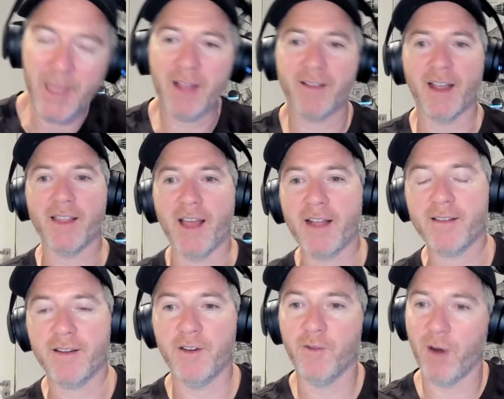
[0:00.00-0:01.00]
Take
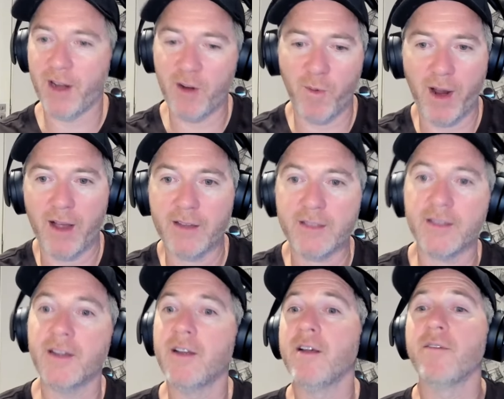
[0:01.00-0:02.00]
that, run your warehouse
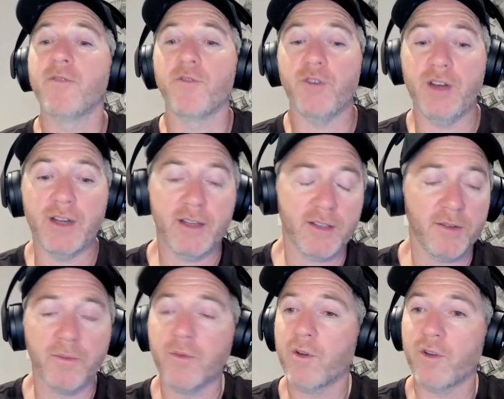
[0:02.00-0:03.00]
for 3
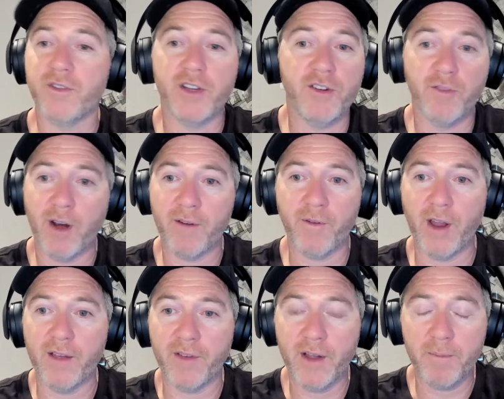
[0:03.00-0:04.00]
years, continue to run it
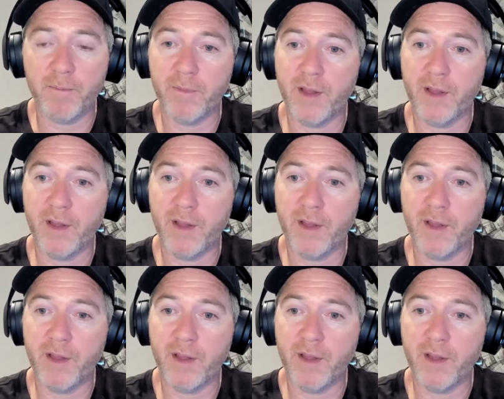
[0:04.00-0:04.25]
forever.